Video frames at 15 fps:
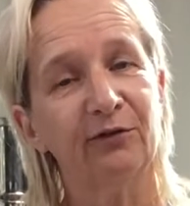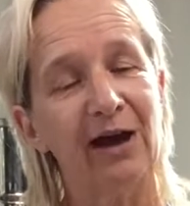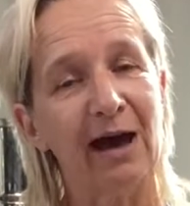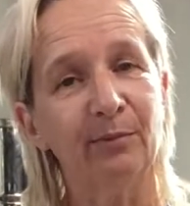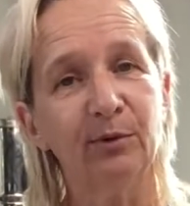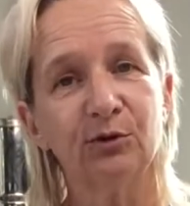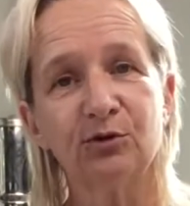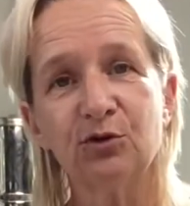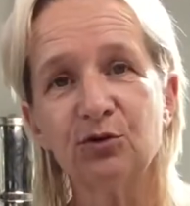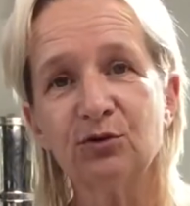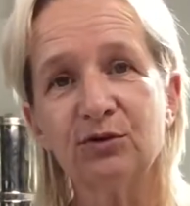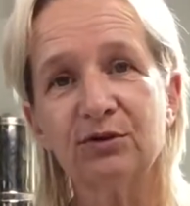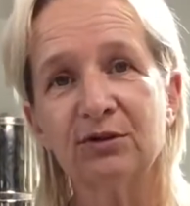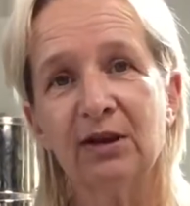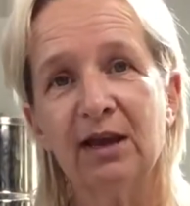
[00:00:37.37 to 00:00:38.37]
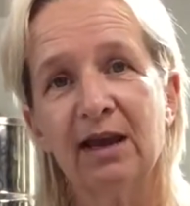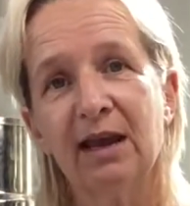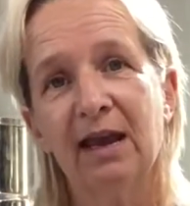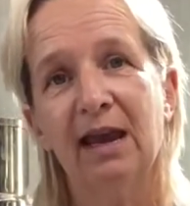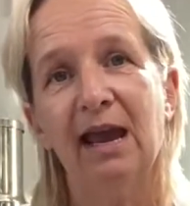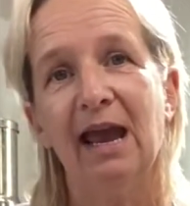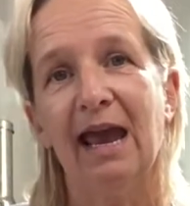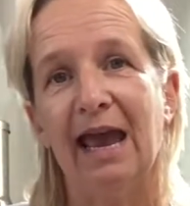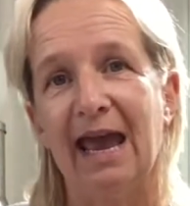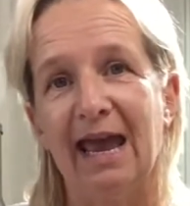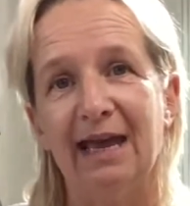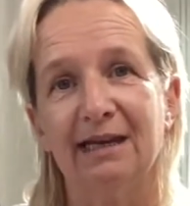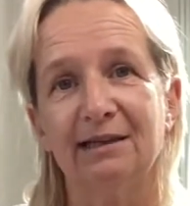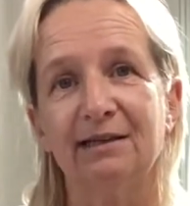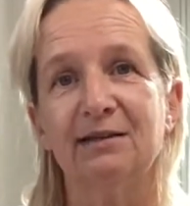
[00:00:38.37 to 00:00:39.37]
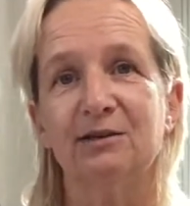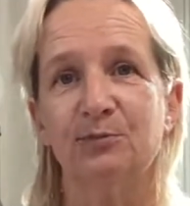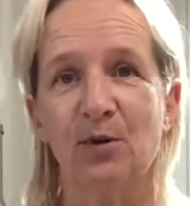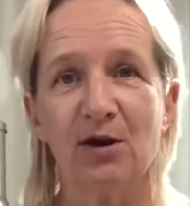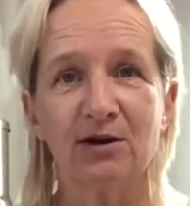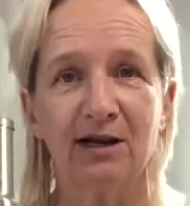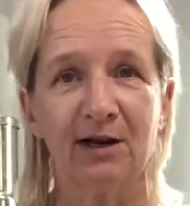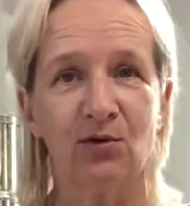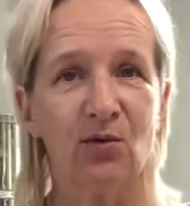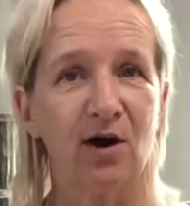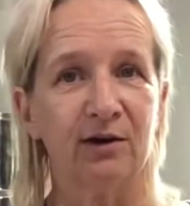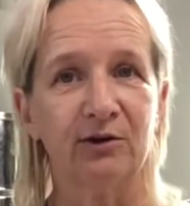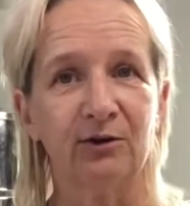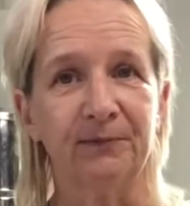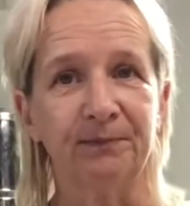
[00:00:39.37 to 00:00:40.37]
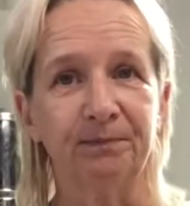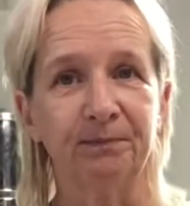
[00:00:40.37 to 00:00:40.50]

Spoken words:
apple juice and sparkling water.